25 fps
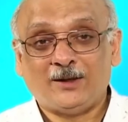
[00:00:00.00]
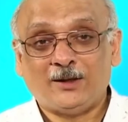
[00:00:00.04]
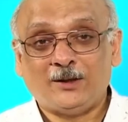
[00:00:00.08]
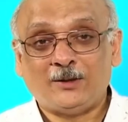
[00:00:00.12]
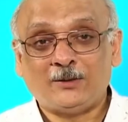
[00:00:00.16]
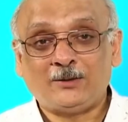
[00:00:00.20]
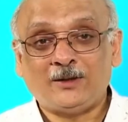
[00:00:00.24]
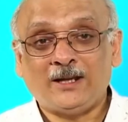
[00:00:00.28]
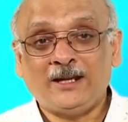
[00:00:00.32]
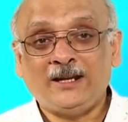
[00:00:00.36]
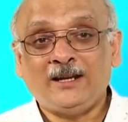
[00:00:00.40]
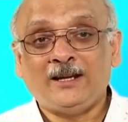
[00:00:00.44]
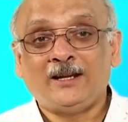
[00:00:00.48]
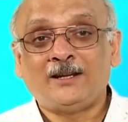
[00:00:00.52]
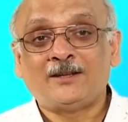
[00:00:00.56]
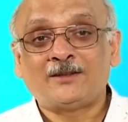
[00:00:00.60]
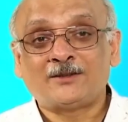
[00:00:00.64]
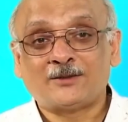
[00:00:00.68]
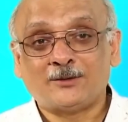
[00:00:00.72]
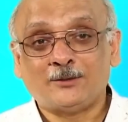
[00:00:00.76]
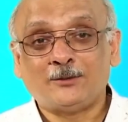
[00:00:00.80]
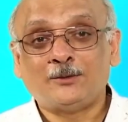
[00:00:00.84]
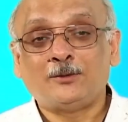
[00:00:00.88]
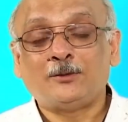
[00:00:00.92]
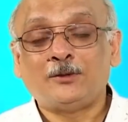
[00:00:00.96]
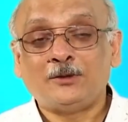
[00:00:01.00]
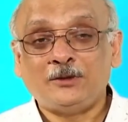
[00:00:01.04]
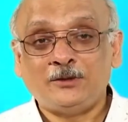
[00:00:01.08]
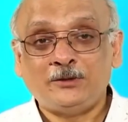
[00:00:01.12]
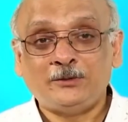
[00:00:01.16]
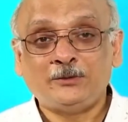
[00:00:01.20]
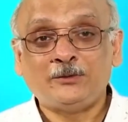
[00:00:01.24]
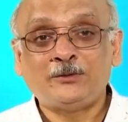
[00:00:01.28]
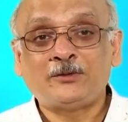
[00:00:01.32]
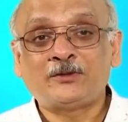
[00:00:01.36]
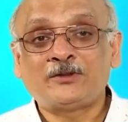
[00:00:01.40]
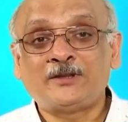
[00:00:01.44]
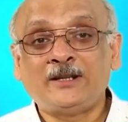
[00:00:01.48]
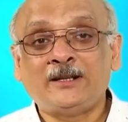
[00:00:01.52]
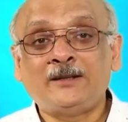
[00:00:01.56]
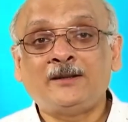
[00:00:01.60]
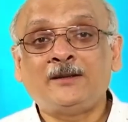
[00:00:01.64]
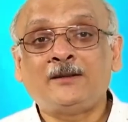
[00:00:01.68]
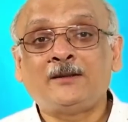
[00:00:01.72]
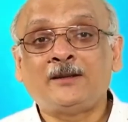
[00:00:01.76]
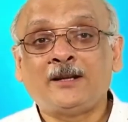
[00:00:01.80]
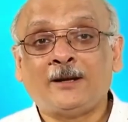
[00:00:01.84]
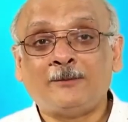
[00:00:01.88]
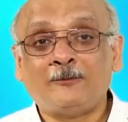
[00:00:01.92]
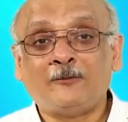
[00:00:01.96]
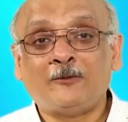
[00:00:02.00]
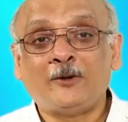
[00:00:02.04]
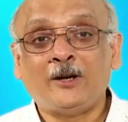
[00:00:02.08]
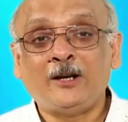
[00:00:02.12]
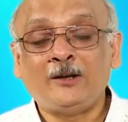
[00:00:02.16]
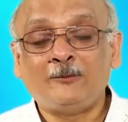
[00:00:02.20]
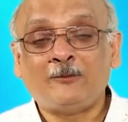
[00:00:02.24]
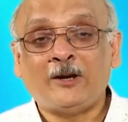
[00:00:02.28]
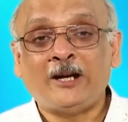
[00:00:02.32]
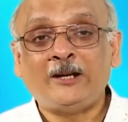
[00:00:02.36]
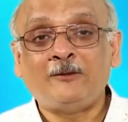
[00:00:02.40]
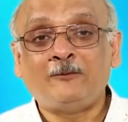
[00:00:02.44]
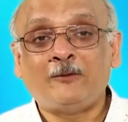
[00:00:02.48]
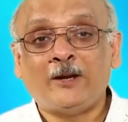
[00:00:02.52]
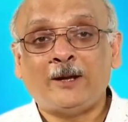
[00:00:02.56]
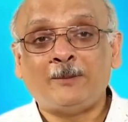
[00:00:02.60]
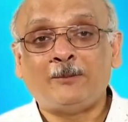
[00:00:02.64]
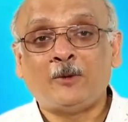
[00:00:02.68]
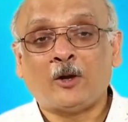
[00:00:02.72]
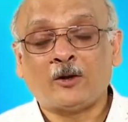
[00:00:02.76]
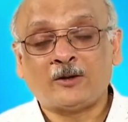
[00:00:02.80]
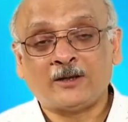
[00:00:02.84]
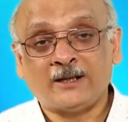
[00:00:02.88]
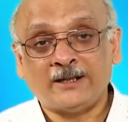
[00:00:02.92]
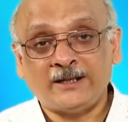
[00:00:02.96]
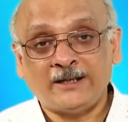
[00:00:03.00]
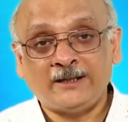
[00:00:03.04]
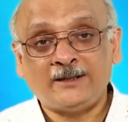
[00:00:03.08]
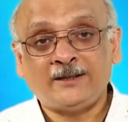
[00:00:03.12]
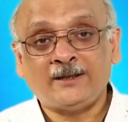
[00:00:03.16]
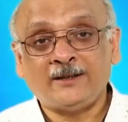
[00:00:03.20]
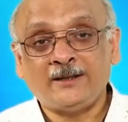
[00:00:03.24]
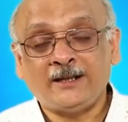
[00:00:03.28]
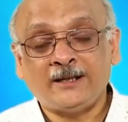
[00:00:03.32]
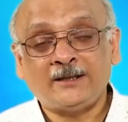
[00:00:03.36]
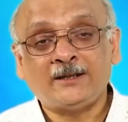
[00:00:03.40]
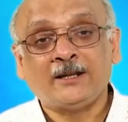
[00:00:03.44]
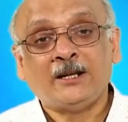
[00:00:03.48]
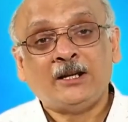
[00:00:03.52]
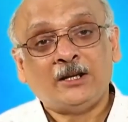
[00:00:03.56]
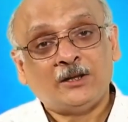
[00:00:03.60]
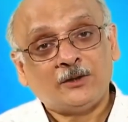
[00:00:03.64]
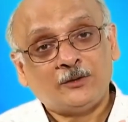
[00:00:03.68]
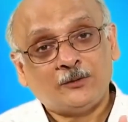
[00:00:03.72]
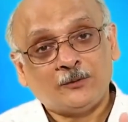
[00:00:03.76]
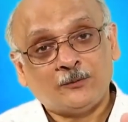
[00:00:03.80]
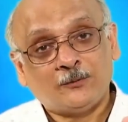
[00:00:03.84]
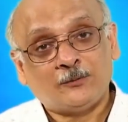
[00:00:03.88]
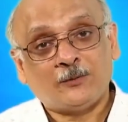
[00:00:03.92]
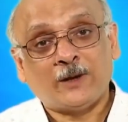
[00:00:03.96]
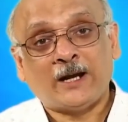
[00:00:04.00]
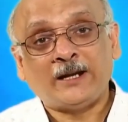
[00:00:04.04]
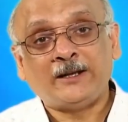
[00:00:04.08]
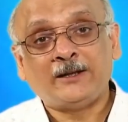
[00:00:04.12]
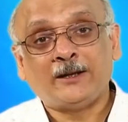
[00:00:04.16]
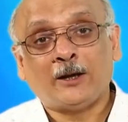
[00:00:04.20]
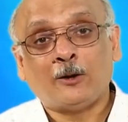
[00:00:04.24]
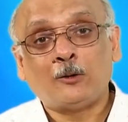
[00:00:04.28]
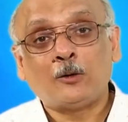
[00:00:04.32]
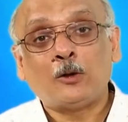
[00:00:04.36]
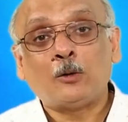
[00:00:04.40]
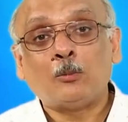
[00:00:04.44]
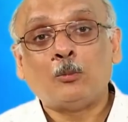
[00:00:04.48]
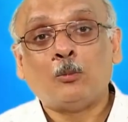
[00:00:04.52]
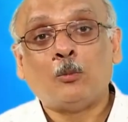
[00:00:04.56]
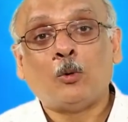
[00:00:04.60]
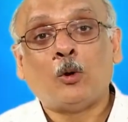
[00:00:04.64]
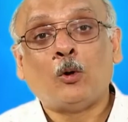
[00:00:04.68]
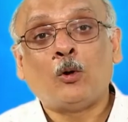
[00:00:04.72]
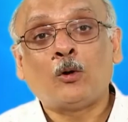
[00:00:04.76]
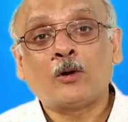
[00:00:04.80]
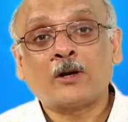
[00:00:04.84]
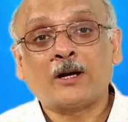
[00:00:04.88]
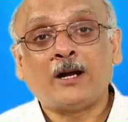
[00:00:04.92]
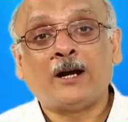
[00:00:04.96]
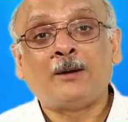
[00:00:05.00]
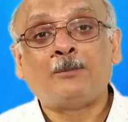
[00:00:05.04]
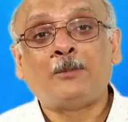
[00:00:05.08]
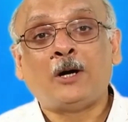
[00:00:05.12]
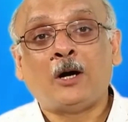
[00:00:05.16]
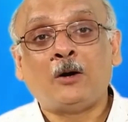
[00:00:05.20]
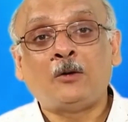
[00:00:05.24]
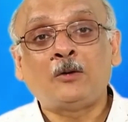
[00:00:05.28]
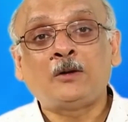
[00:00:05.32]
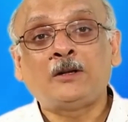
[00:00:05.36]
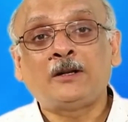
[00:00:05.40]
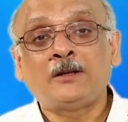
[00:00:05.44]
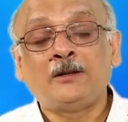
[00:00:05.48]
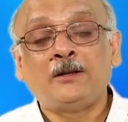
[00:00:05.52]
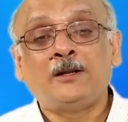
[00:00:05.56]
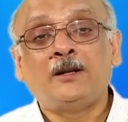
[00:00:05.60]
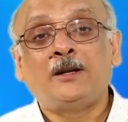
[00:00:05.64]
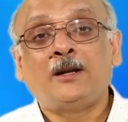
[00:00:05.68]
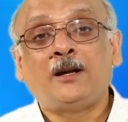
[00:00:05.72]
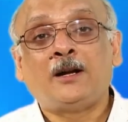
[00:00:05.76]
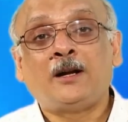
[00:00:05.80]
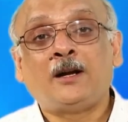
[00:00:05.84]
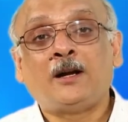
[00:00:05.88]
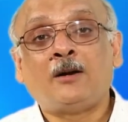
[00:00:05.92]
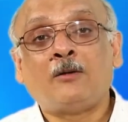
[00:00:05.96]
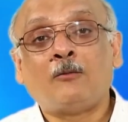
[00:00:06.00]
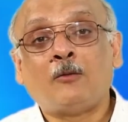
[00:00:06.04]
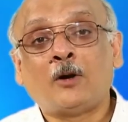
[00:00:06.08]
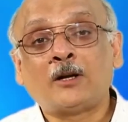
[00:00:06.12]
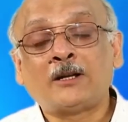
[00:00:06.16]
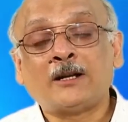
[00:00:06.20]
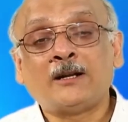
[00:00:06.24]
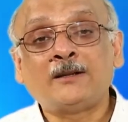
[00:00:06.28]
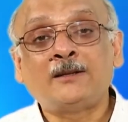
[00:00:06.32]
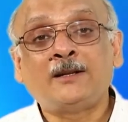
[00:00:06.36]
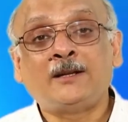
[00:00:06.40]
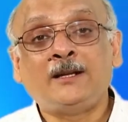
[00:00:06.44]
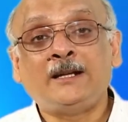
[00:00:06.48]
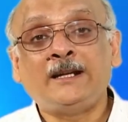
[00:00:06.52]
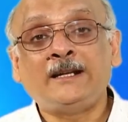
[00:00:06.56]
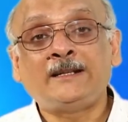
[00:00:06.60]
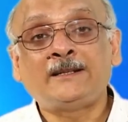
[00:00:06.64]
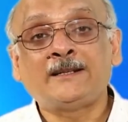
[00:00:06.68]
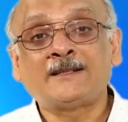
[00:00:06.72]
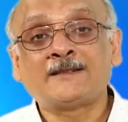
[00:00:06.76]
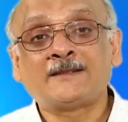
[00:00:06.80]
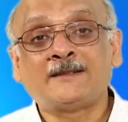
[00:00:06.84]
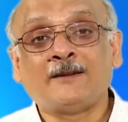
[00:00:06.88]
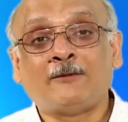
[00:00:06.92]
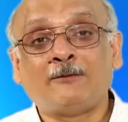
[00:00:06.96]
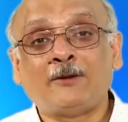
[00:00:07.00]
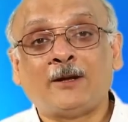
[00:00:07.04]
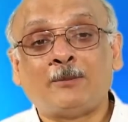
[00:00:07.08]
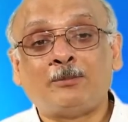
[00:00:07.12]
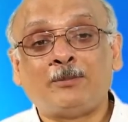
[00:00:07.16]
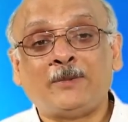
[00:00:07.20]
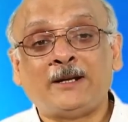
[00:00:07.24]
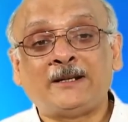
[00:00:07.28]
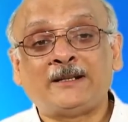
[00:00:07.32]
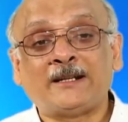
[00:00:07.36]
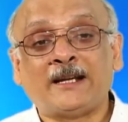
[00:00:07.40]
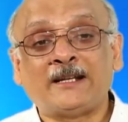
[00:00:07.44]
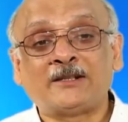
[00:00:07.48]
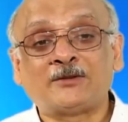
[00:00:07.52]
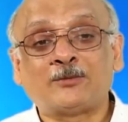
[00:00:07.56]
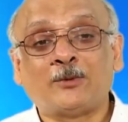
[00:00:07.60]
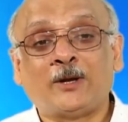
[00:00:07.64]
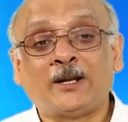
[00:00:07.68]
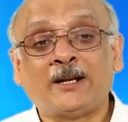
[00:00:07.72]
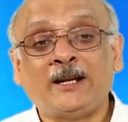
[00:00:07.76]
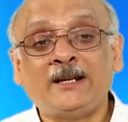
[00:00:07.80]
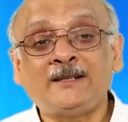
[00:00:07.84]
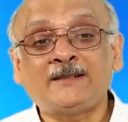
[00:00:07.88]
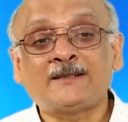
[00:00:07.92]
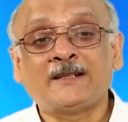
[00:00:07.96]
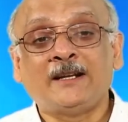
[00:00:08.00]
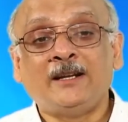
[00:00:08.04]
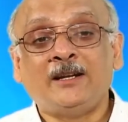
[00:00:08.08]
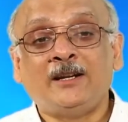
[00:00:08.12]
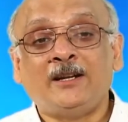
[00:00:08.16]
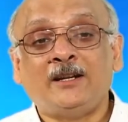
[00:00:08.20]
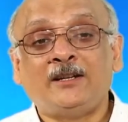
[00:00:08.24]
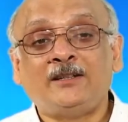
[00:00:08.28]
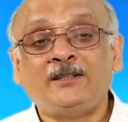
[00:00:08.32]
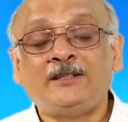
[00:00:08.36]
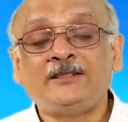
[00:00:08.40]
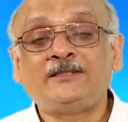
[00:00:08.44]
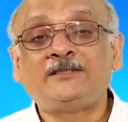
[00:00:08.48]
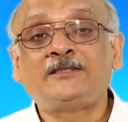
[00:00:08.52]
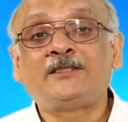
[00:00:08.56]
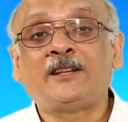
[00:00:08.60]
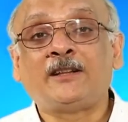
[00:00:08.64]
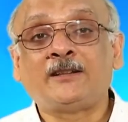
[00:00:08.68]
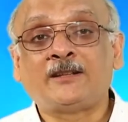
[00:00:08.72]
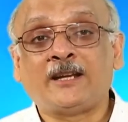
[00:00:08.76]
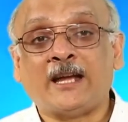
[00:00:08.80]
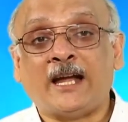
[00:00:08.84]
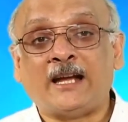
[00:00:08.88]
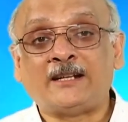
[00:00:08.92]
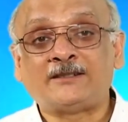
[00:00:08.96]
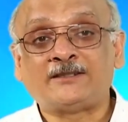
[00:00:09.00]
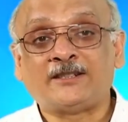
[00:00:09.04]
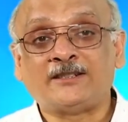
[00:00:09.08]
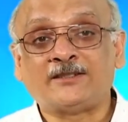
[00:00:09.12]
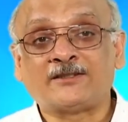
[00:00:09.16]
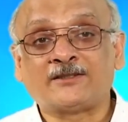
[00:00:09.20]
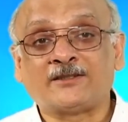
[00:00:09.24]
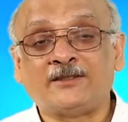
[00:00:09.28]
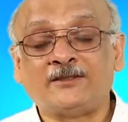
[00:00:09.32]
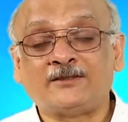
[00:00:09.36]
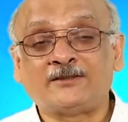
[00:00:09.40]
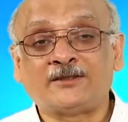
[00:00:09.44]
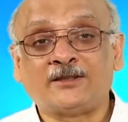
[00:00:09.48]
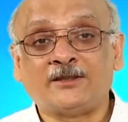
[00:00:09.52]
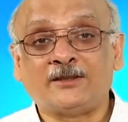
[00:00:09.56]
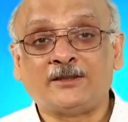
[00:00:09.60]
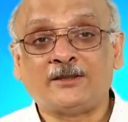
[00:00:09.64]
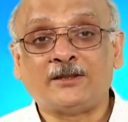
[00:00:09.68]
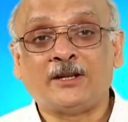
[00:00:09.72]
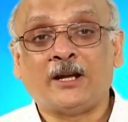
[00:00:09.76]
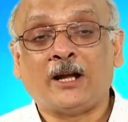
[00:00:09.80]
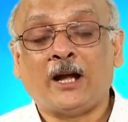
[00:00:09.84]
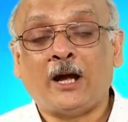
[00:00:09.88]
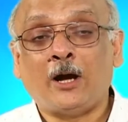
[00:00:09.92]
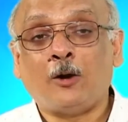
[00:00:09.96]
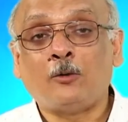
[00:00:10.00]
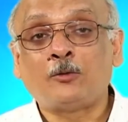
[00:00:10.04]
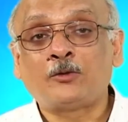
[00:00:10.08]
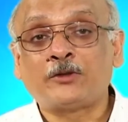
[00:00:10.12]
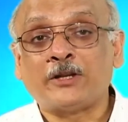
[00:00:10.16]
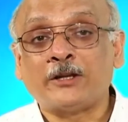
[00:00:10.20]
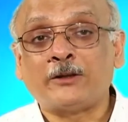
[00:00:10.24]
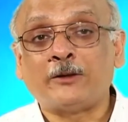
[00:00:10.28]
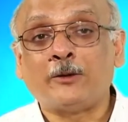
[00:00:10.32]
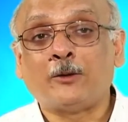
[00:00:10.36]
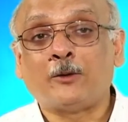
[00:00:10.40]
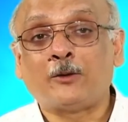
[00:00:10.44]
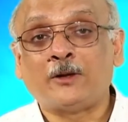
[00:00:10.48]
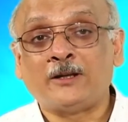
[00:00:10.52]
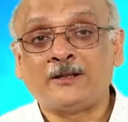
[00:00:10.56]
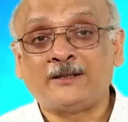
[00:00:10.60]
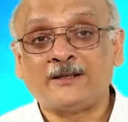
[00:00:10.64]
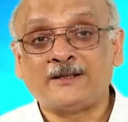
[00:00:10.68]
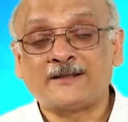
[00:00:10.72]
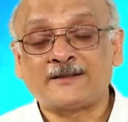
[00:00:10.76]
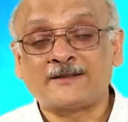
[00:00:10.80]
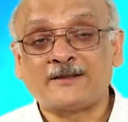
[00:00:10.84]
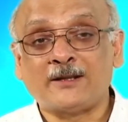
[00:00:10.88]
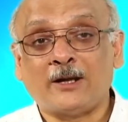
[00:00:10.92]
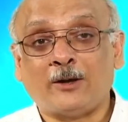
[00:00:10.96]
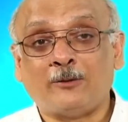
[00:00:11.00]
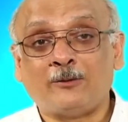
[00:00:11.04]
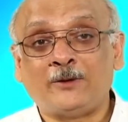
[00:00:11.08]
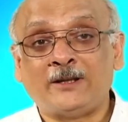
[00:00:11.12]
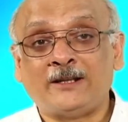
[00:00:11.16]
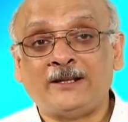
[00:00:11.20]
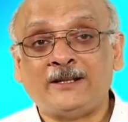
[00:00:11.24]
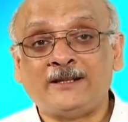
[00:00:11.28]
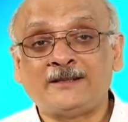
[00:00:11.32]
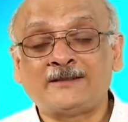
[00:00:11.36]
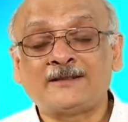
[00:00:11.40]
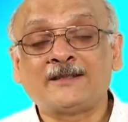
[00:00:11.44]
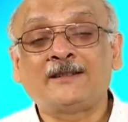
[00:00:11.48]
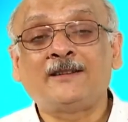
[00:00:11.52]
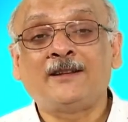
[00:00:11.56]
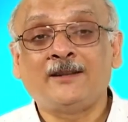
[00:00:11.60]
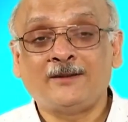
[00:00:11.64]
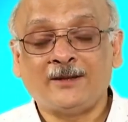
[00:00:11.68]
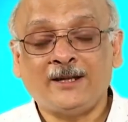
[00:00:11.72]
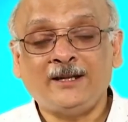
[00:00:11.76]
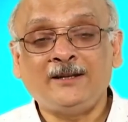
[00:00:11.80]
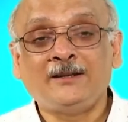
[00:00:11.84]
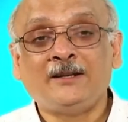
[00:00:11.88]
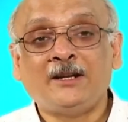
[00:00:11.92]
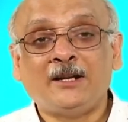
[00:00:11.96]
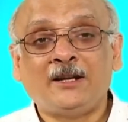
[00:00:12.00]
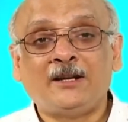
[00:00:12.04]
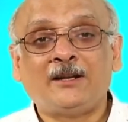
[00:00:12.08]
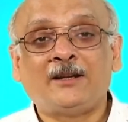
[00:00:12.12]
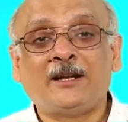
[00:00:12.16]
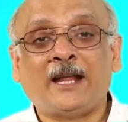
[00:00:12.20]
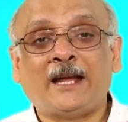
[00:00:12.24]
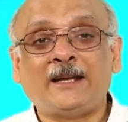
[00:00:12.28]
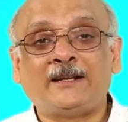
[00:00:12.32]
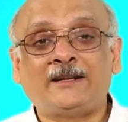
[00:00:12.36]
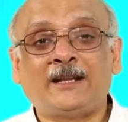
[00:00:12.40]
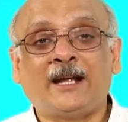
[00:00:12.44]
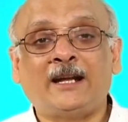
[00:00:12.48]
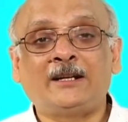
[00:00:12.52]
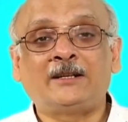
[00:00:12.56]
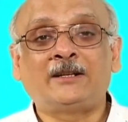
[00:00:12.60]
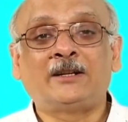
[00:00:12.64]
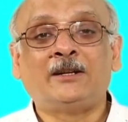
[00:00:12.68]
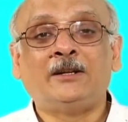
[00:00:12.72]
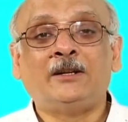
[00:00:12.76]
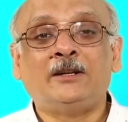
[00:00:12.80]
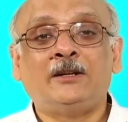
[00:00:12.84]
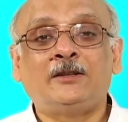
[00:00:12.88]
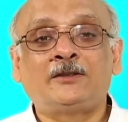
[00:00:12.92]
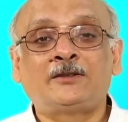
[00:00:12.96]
Okay, so use the World Wide Web or the internet to find out more about what are the latest development as far as digital cash is concerned, how secure it is nowadays, and like that.